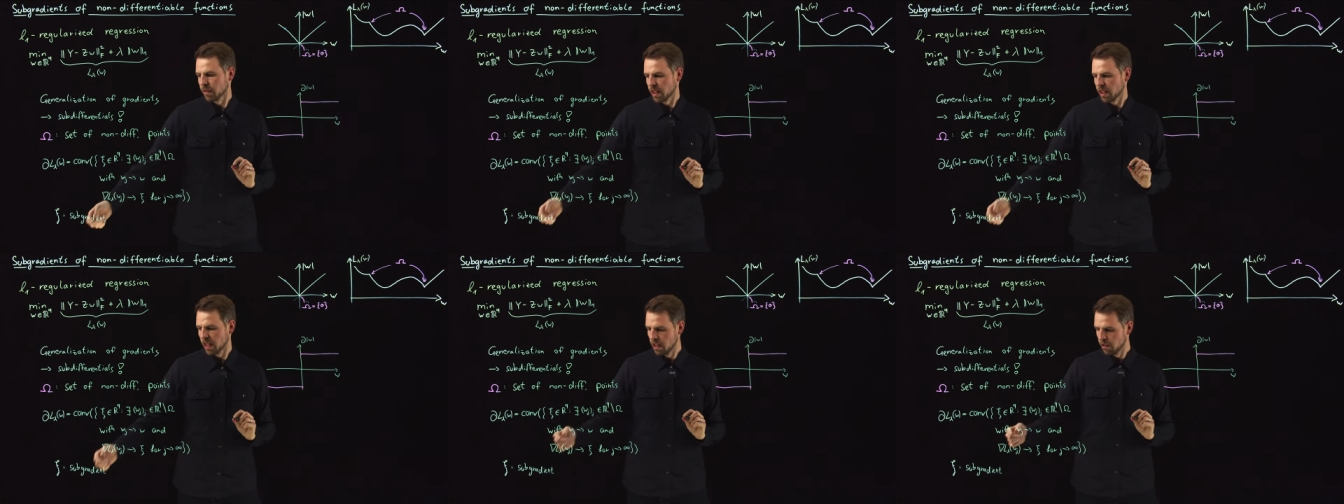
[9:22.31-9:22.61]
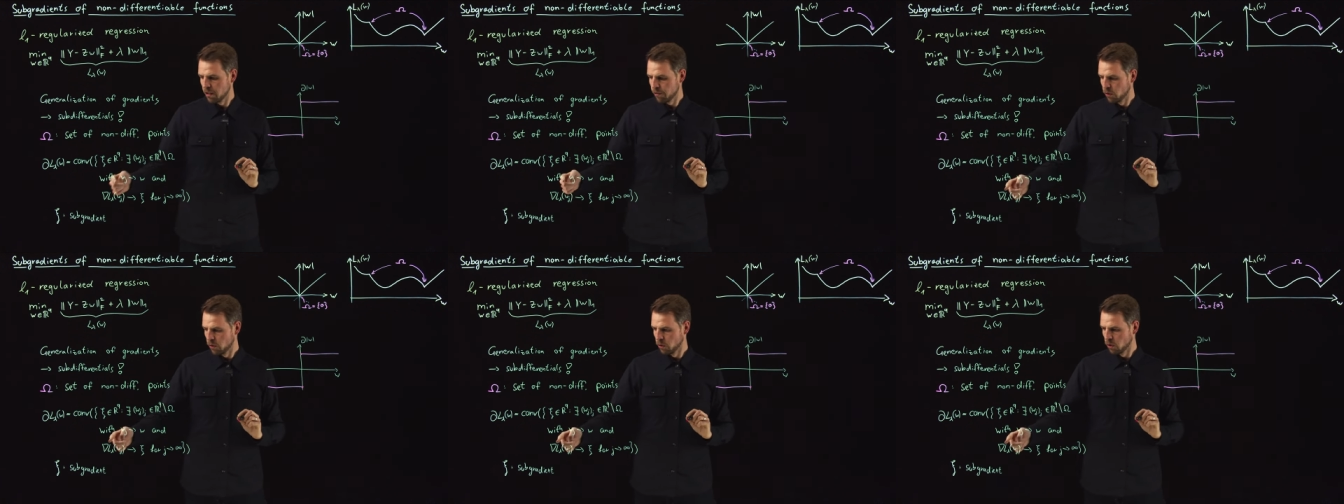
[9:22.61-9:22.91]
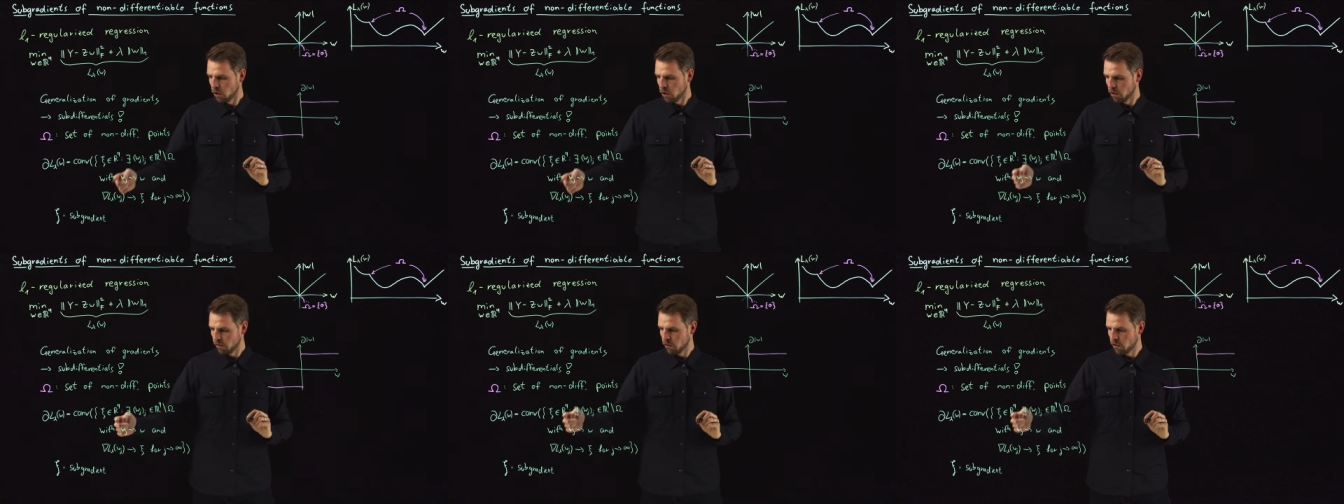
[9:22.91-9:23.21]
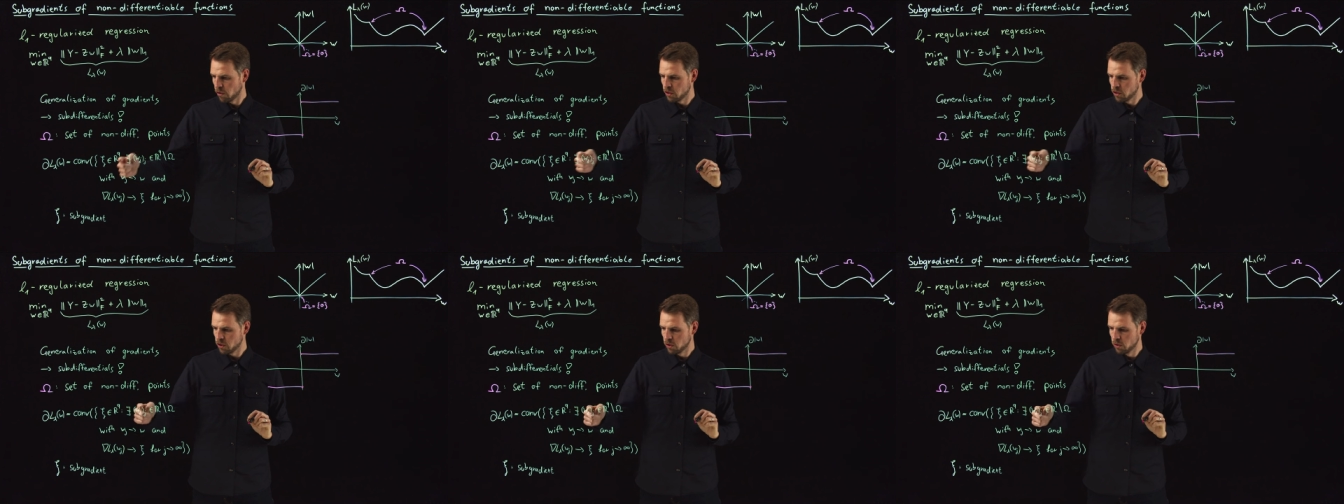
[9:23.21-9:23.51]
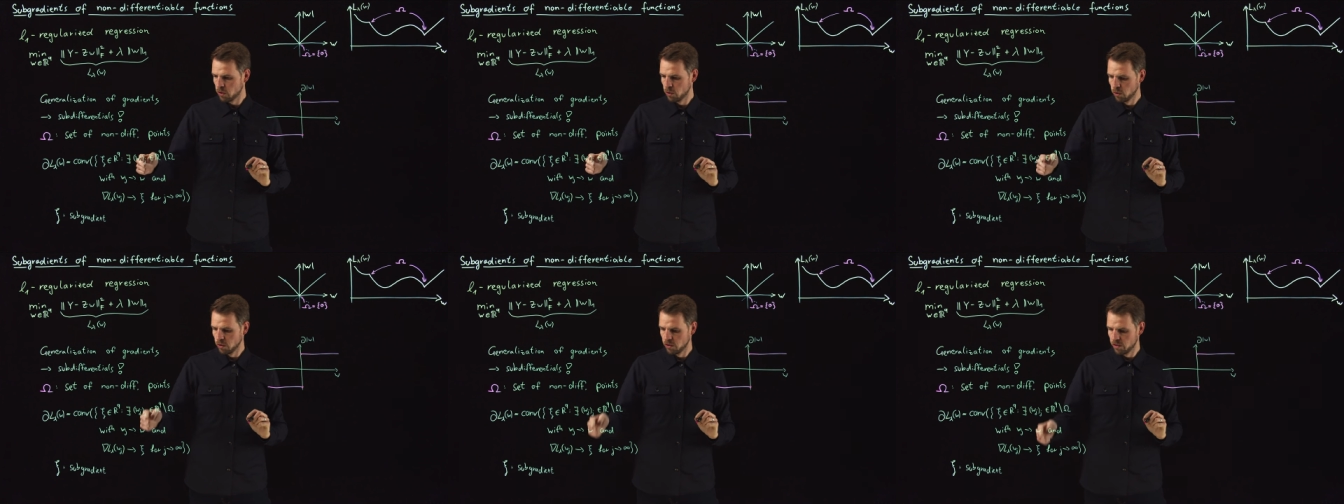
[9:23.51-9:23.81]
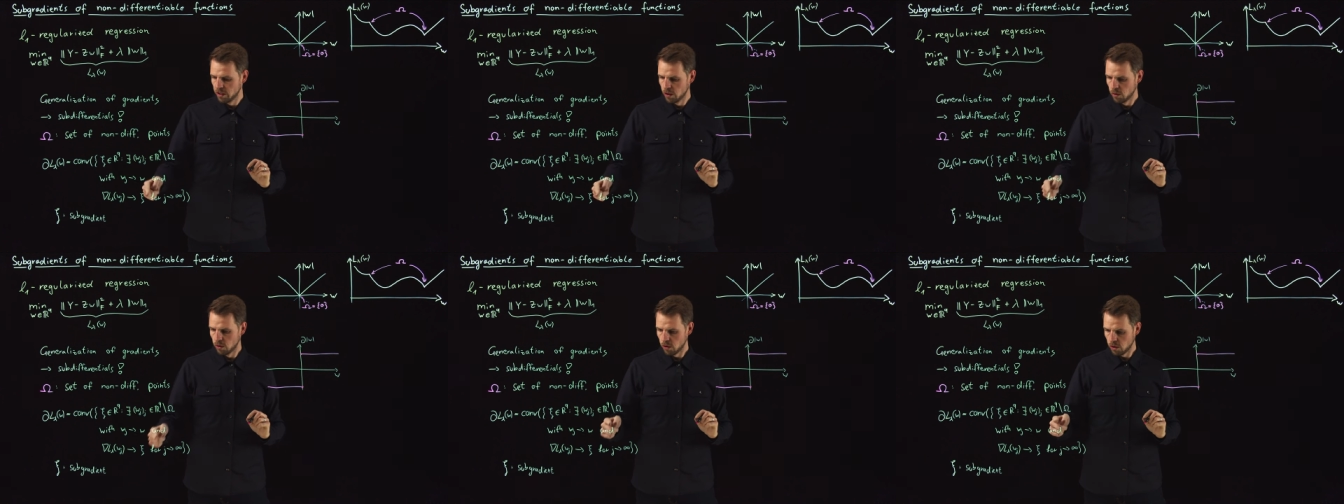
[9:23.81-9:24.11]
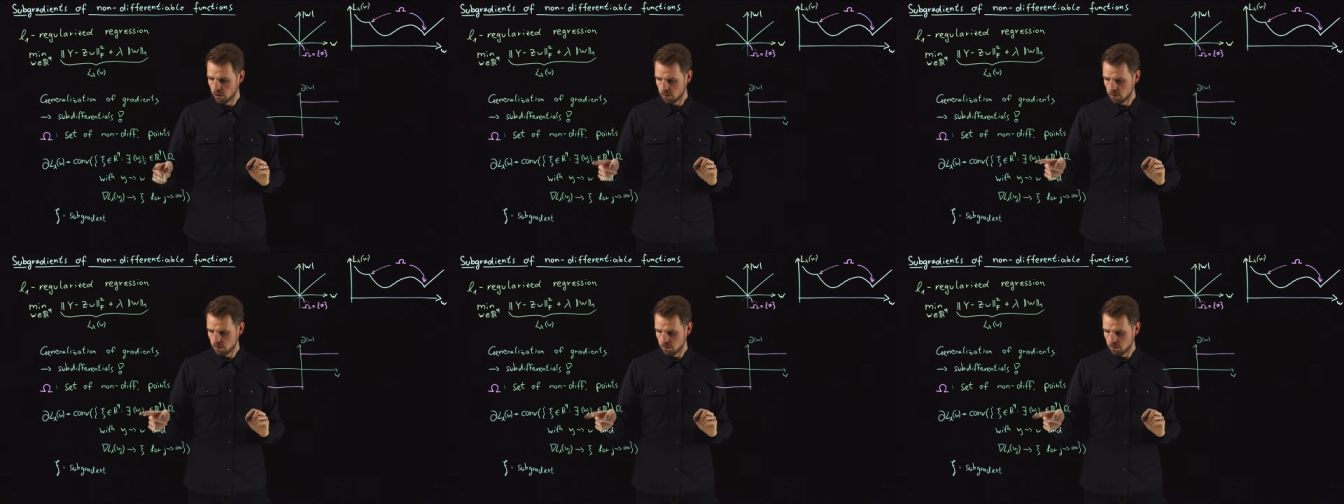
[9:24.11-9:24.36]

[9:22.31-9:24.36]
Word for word: if you converge to 0